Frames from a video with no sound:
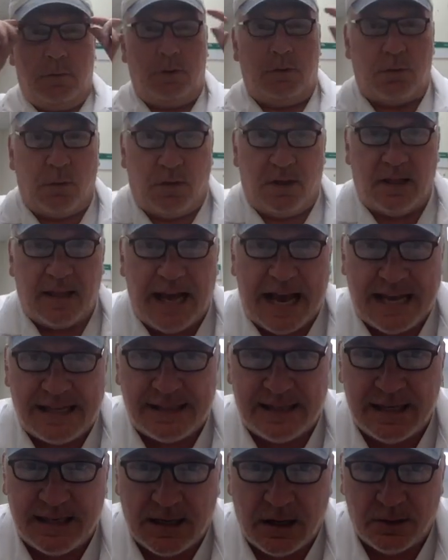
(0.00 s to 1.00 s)
So the
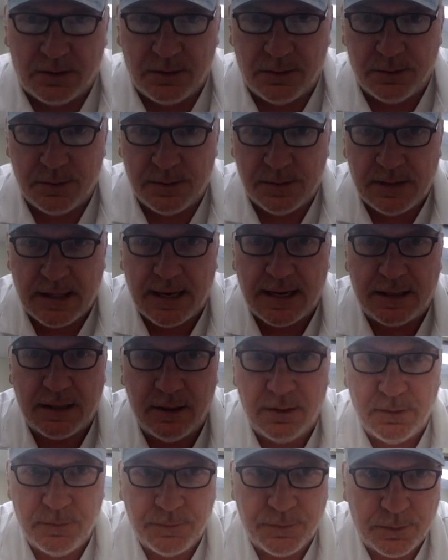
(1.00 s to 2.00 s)
last thing I'll do is thank
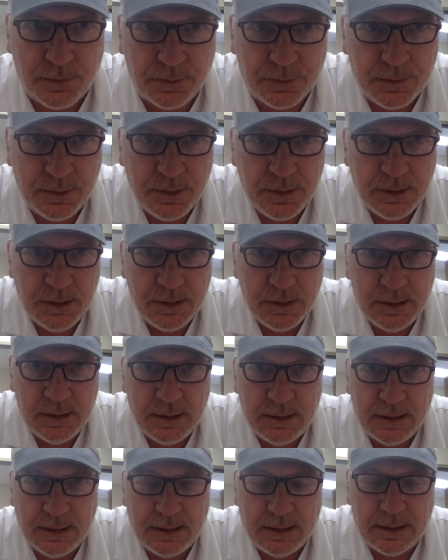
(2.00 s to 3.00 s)
you for
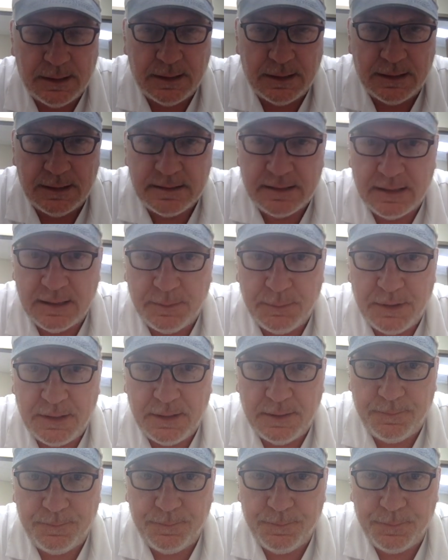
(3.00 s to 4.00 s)
listening to
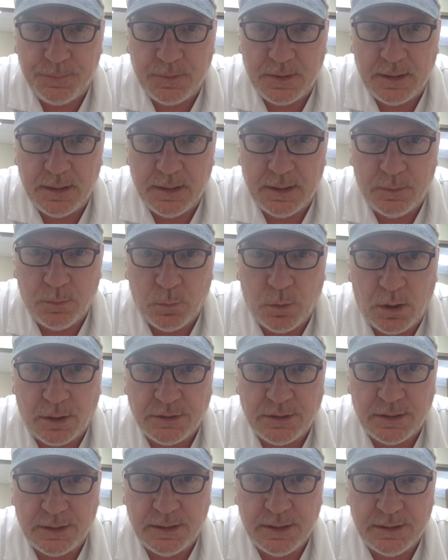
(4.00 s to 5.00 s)
me and
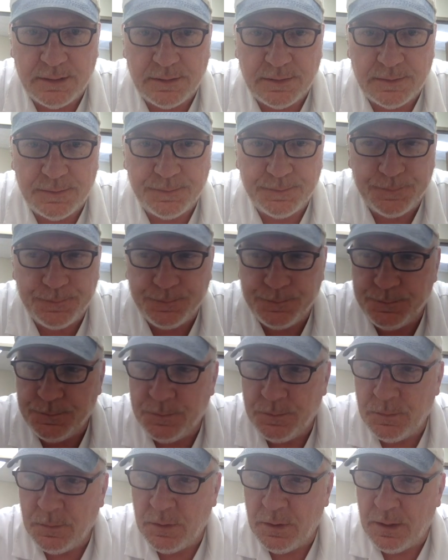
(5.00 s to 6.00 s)
watching this,
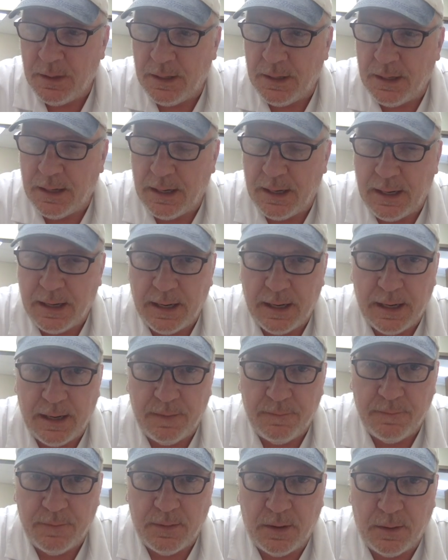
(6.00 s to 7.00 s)

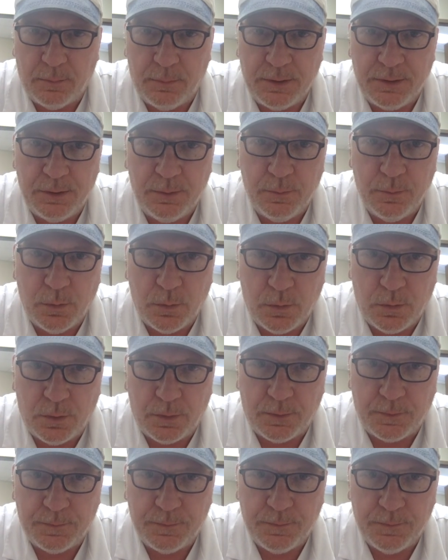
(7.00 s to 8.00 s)
and I'll bring you
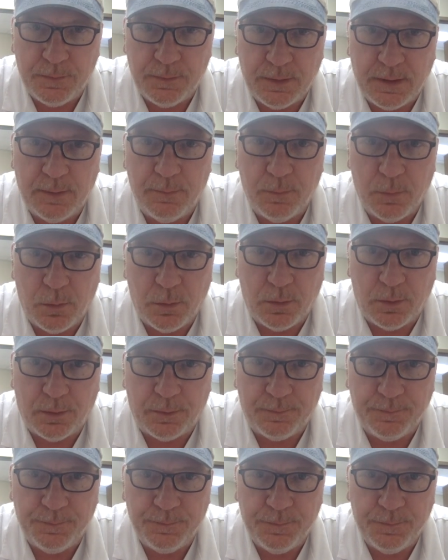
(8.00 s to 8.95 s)
more and more,